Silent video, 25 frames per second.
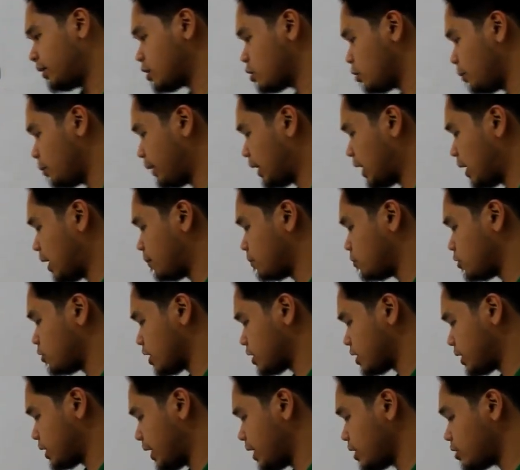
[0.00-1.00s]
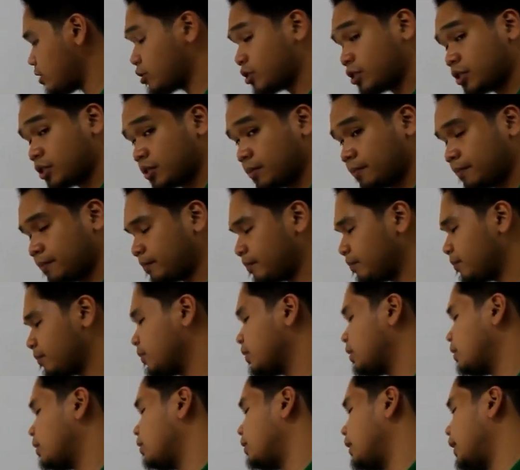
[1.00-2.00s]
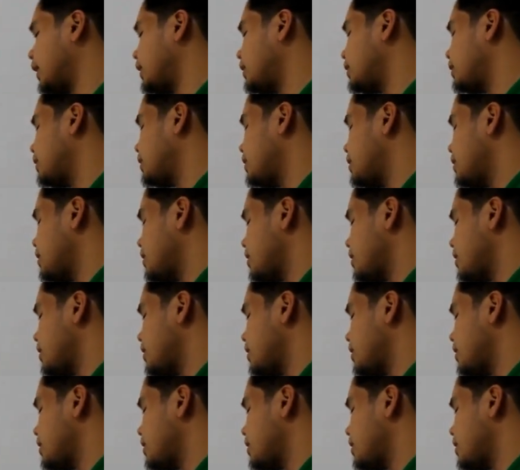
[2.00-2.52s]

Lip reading: this will become just h. Right?